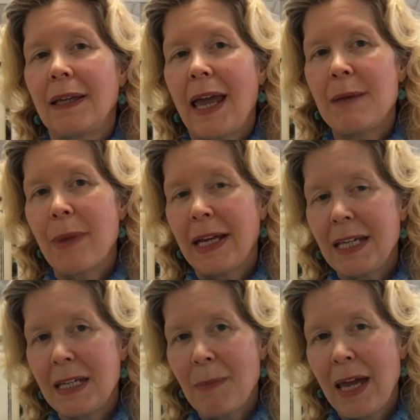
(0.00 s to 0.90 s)
and my
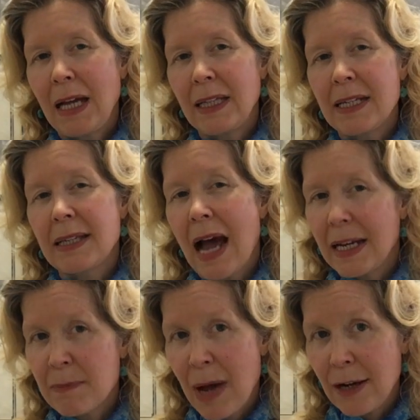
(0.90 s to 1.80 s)
email is
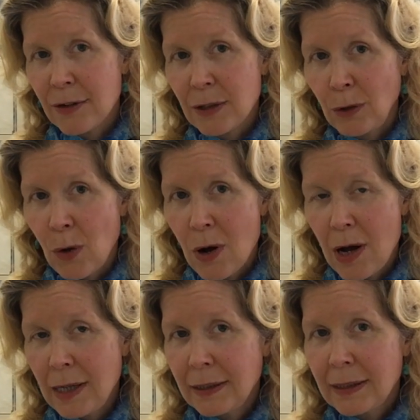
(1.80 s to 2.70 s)

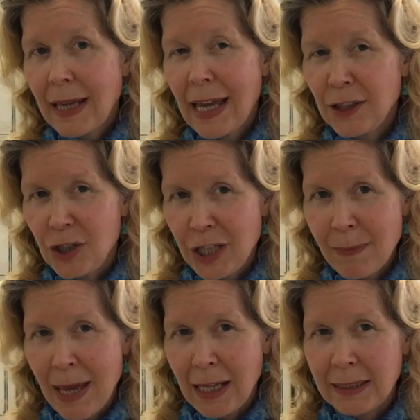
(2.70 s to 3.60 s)

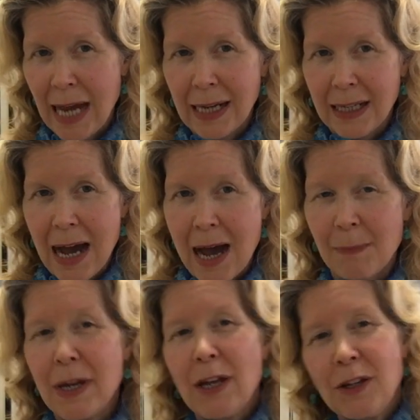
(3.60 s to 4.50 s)

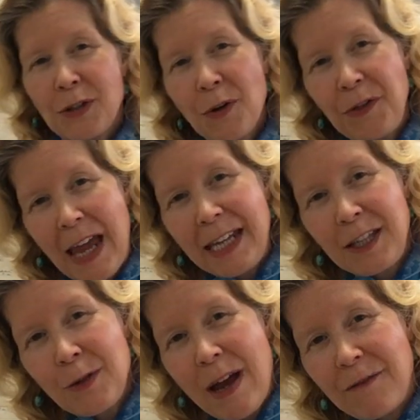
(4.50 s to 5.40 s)
heidimeyerslaw@gmail.com. So
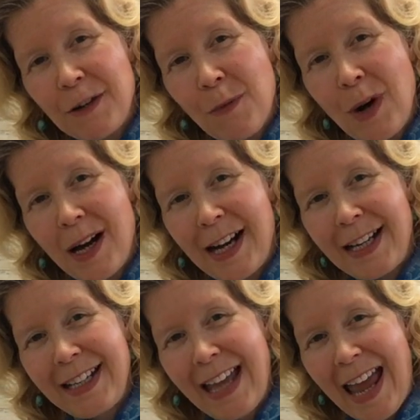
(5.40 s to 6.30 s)
thank you
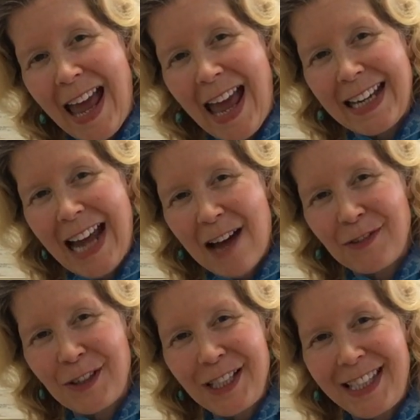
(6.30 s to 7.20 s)
everyone, and
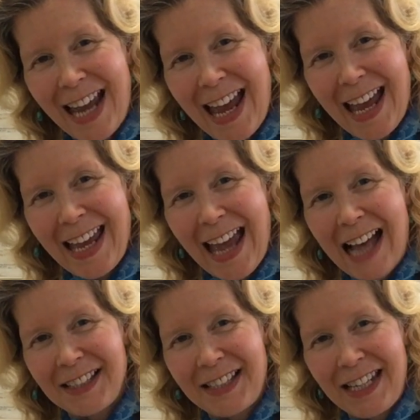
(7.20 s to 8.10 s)
have a good day.
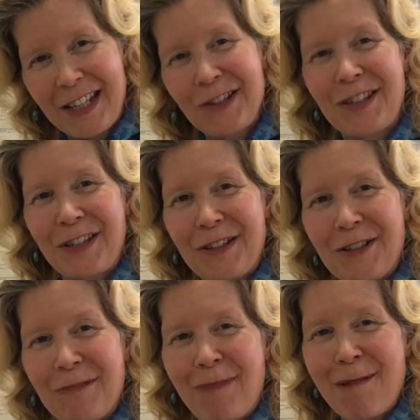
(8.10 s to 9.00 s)
I'll see you
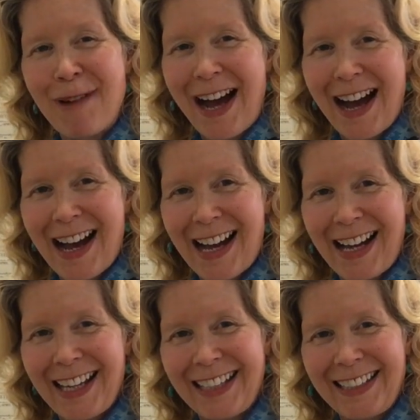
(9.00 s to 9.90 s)
soon.
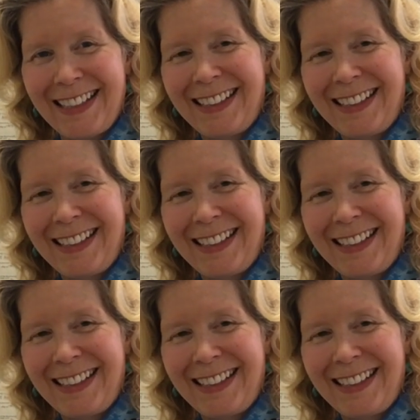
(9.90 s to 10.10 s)
Bye-bye.